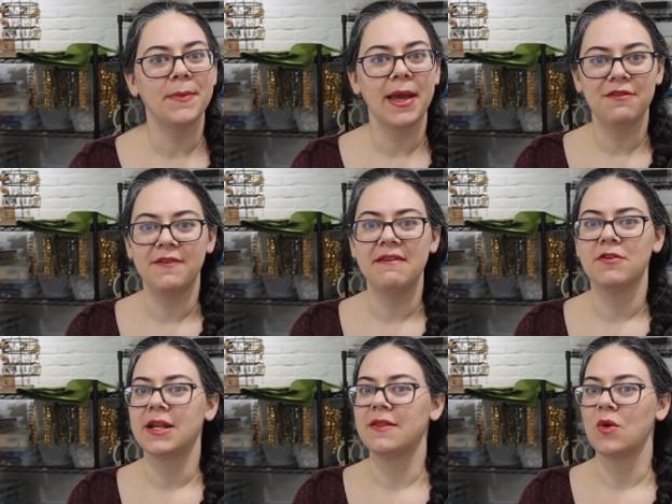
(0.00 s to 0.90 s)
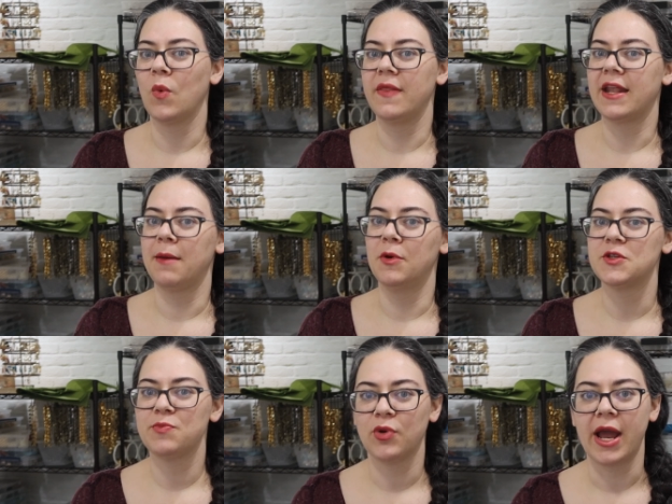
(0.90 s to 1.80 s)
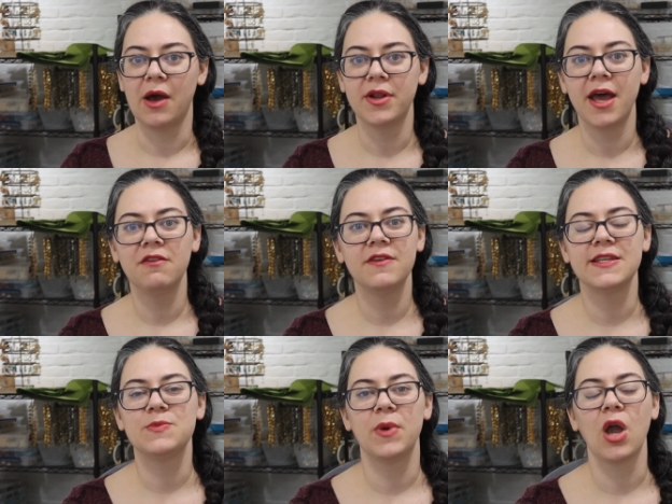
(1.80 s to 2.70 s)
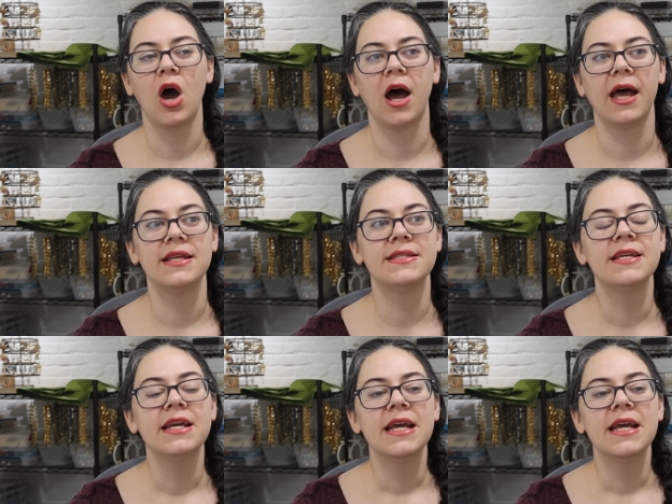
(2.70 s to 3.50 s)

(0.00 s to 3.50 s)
my favorite and the one that I'm most proud of is because